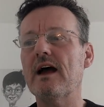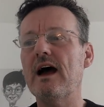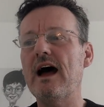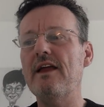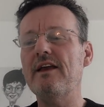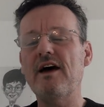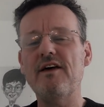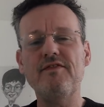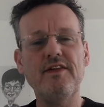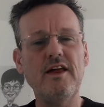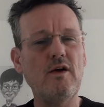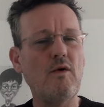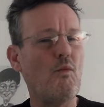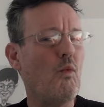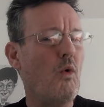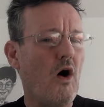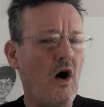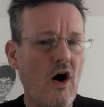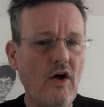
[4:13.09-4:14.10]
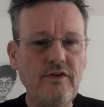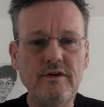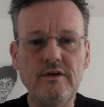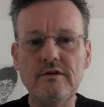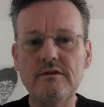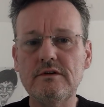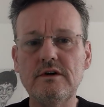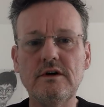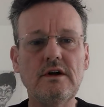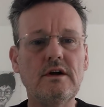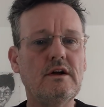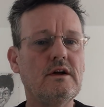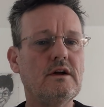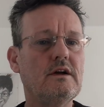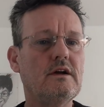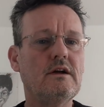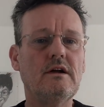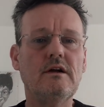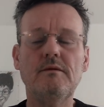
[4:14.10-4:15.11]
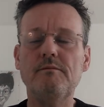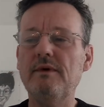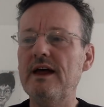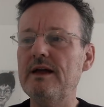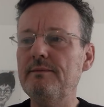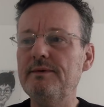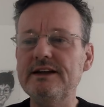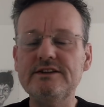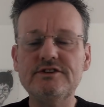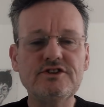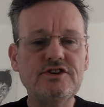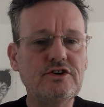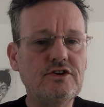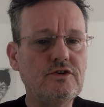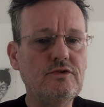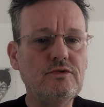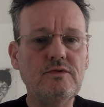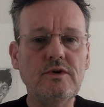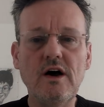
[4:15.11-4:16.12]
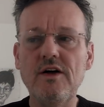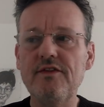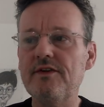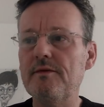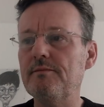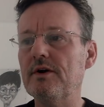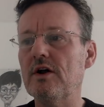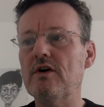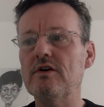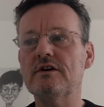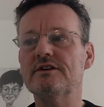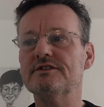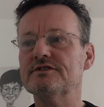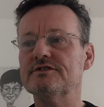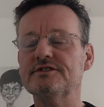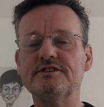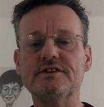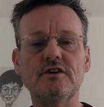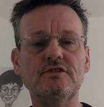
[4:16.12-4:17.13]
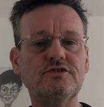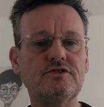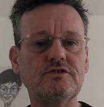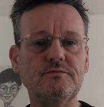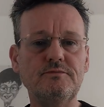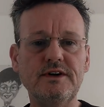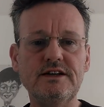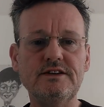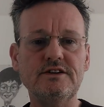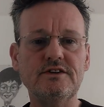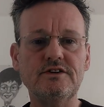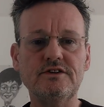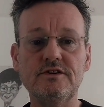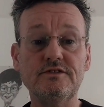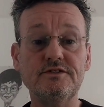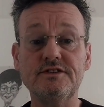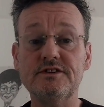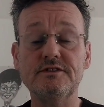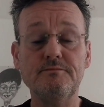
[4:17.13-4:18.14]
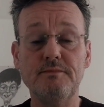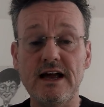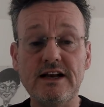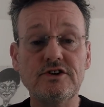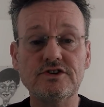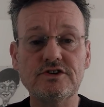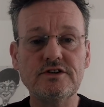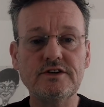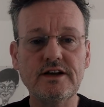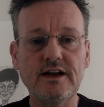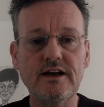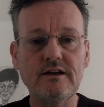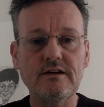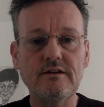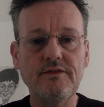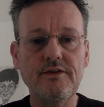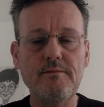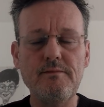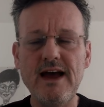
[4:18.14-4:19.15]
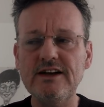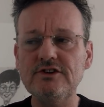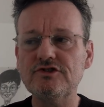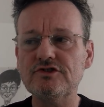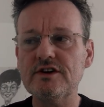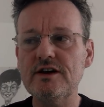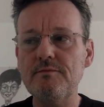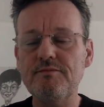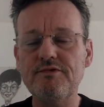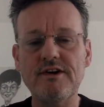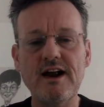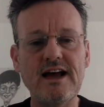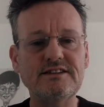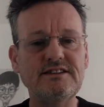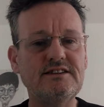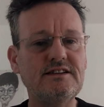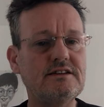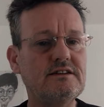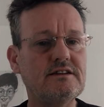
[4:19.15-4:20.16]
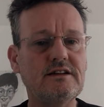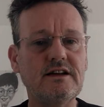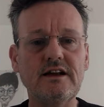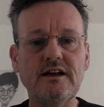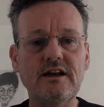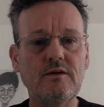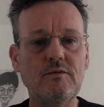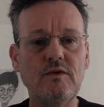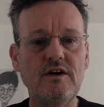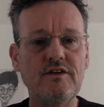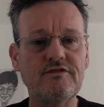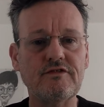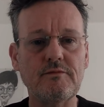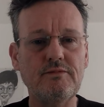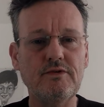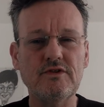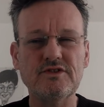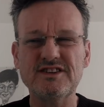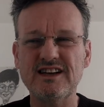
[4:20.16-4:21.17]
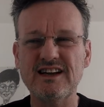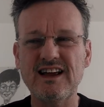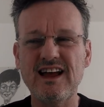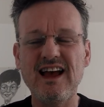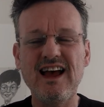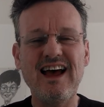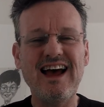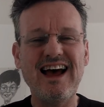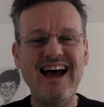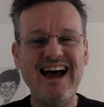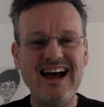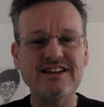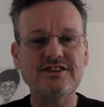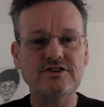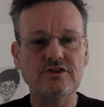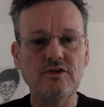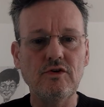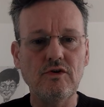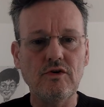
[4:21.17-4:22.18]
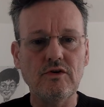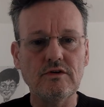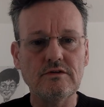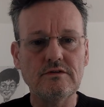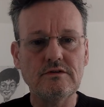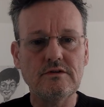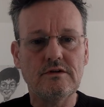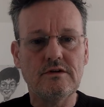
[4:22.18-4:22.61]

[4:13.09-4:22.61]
And I think one, maybe two other bloggers or social media users mentioned it. The mainstream press didn't think it worth reporting at all.